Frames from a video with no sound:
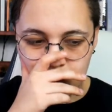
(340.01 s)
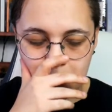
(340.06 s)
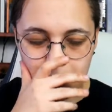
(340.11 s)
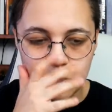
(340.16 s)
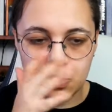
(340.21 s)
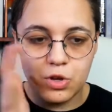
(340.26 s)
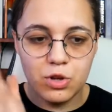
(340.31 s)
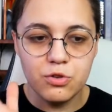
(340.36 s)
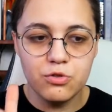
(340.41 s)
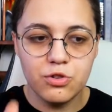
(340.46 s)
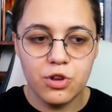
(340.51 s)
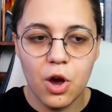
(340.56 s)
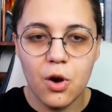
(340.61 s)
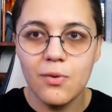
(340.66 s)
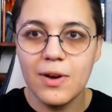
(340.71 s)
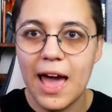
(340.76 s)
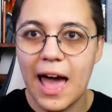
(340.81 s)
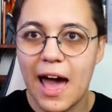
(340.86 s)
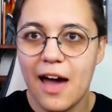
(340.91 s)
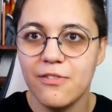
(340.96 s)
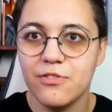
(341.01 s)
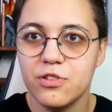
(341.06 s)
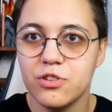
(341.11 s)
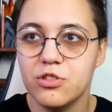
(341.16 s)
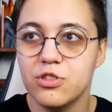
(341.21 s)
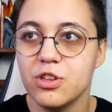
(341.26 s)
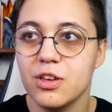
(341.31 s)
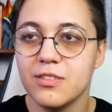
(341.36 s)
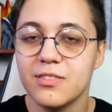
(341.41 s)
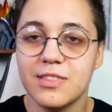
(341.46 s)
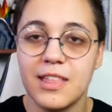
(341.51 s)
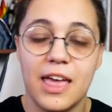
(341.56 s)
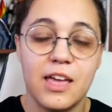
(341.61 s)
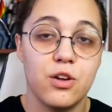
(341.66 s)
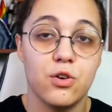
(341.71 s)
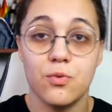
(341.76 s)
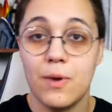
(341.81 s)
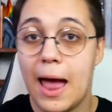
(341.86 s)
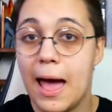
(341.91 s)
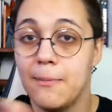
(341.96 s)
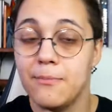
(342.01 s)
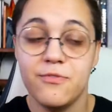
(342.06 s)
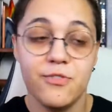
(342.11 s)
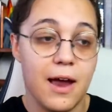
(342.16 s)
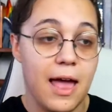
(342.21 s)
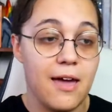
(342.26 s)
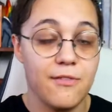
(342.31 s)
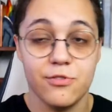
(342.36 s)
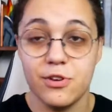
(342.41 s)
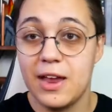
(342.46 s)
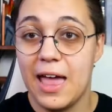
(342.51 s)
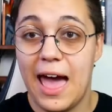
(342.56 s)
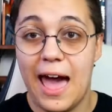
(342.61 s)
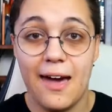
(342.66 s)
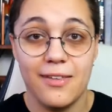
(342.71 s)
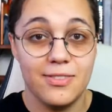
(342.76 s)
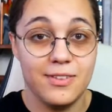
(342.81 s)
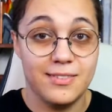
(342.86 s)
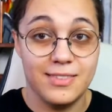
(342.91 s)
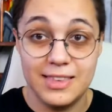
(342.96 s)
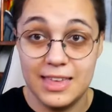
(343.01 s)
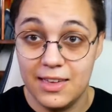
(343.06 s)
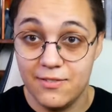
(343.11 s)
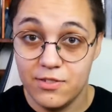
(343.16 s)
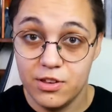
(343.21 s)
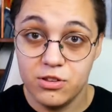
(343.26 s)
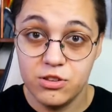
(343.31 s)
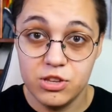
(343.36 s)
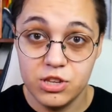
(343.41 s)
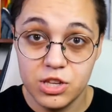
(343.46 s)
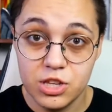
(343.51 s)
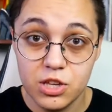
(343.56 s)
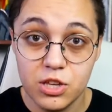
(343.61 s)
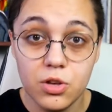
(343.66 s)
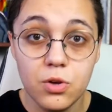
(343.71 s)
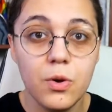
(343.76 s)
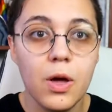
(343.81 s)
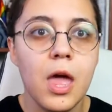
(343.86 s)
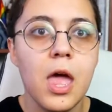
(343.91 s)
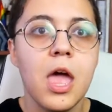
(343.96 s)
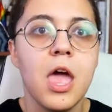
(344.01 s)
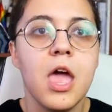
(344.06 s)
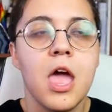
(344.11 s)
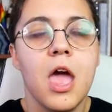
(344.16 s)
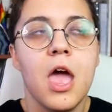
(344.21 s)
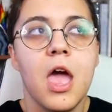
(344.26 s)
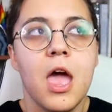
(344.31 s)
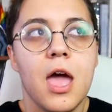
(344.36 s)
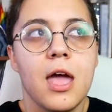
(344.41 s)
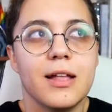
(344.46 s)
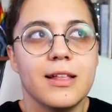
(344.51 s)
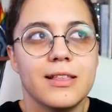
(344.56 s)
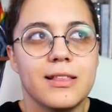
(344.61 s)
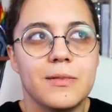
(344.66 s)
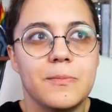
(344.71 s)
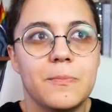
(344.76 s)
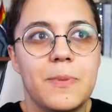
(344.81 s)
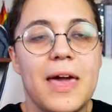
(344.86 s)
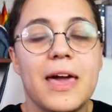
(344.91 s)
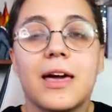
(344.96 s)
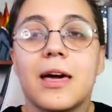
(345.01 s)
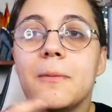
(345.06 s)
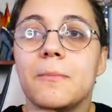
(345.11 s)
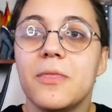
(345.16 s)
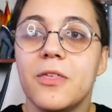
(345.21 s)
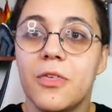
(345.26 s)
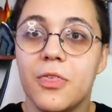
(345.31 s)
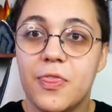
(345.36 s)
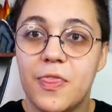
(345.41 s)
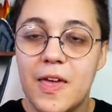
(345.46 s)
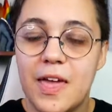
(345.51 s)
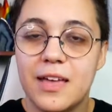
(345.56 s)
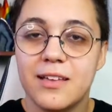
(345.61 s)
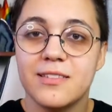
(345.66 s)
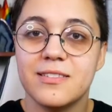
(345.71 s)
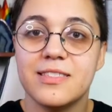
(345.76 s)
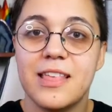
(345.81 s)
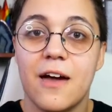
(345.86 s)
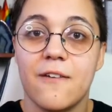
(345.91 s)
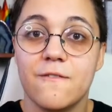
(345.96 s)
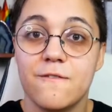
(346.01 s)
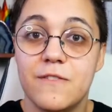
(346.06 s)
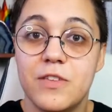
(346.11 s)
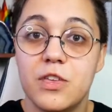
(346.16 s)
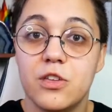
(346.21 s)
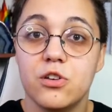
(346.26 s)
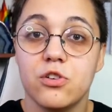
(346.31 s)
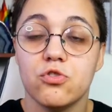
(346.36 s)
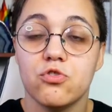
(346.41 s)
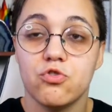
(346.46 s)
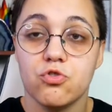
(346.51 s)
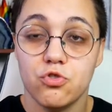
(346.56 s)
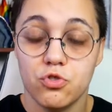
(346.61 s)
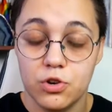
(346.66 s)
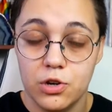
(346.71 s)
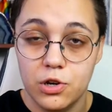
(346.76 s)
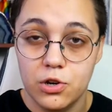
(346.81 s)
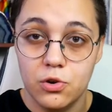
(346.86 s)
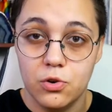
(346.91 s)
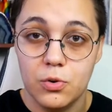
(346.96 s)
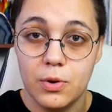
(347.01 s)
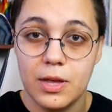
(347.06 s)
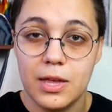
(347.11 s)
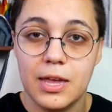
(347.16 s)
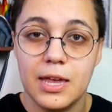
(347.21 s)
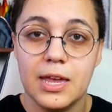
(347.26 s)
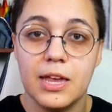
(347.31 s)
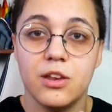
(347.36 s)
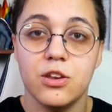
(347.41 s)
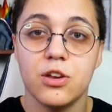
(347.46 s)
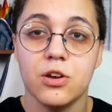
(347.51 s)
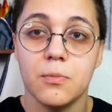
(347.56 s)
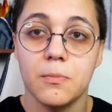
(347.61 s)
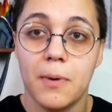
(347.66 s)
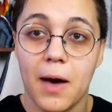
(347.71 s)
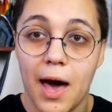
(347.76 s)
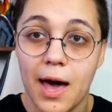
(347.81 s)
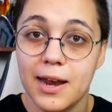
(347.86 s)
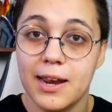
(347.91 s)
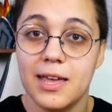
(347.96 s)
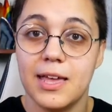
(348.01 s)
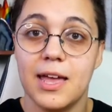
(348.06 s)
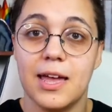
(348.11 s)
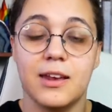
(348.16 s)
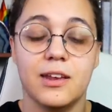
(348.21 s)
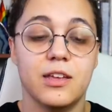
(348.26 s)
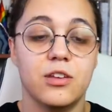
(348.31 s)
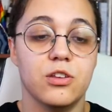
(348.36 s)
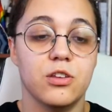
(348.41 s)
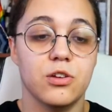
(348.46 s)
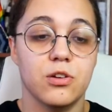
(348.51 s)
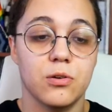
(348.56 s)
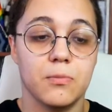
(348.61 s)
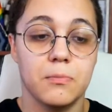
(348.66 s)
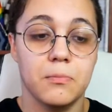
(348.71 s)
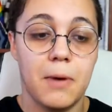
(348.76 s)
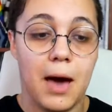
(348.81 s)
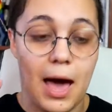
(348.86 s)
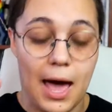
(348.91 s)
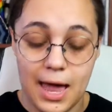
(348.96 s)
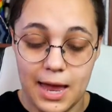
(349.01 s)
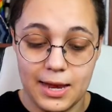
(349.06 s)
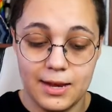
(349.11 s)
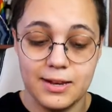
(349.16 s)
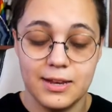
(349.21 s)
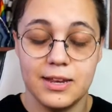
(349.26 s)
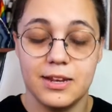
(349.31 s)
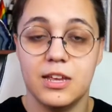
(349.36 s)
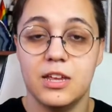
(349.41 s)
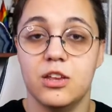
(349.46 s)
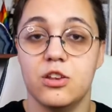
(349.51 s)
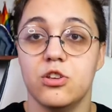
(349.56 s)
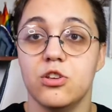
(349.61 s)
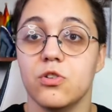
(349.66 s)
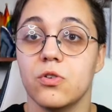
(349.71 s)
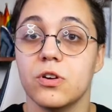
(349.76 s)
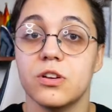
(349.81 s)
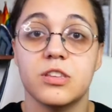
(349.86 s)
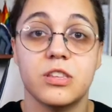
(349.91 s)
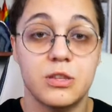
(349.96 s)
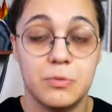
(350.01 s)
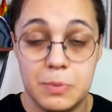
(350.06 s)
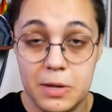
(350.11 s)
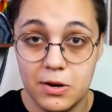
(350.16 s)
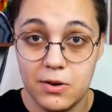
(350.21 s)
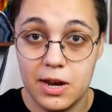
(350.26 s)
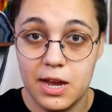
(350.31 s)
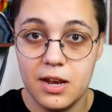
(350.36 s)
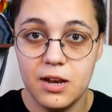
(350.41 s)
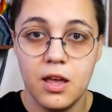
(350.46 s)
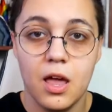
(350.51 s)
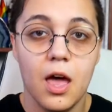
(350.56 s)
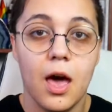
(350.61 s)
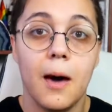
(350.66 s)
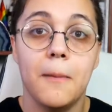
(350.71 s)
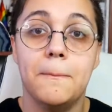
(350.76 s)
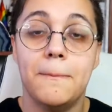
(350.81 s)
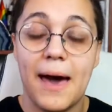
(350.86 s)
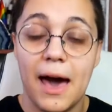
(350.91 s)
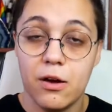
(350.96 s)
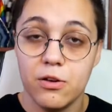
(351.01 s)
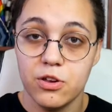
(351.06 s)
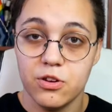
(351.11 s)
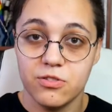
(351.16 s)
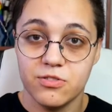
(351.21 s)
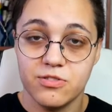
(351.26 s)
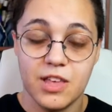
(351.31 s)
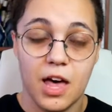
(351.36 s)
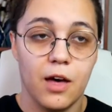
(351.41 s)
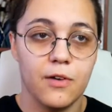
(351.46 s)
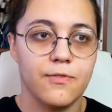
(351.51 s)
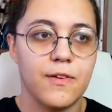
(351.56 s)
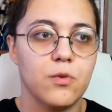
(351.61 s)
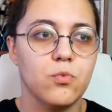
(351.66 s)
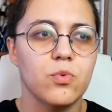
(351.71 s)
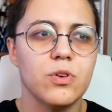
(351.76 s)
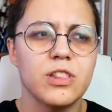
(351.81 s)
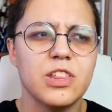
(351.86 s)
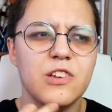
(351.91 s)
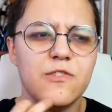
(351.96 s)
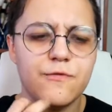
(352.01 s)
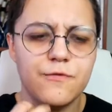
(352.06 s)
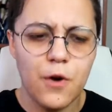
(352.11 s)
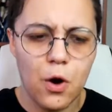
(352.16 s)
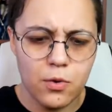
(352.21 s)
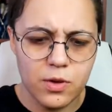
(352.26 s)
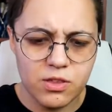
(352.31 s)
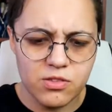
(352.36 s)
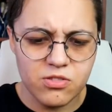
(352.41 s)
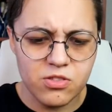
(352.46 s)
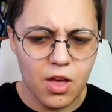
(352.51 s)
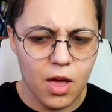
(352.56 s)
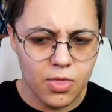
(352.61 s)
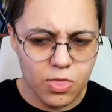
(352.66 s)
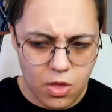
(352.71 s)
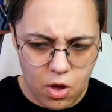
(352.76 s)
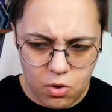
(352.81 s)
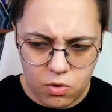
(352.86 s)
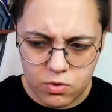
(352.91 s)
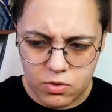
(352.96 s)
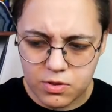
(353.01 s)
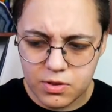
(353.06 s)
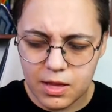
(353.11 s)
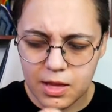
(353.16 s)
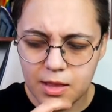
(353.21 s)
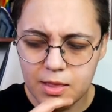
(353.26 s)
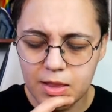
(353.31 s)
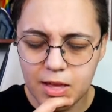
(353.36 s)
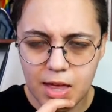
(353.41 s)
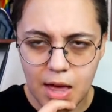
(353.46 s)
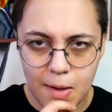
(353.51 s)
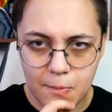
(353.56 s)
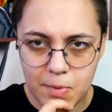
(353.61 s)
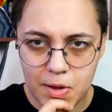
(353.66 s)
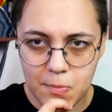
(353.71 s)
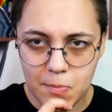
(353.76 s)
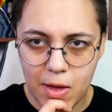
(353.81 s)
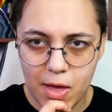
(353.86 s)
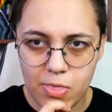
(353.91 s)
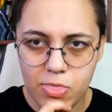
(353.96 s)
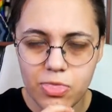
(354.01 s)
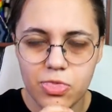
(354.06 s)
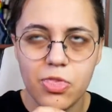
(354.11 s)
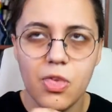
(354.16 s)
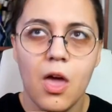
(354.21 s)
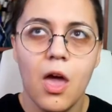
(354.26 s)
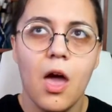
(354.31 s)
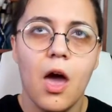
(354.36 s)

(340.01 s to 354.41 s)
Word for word: so you don't have to just like grab for every hat that's given to you. Pick up the things that feel true in your body and in your mind and in your spirit about yourself and really focus on those in the coming month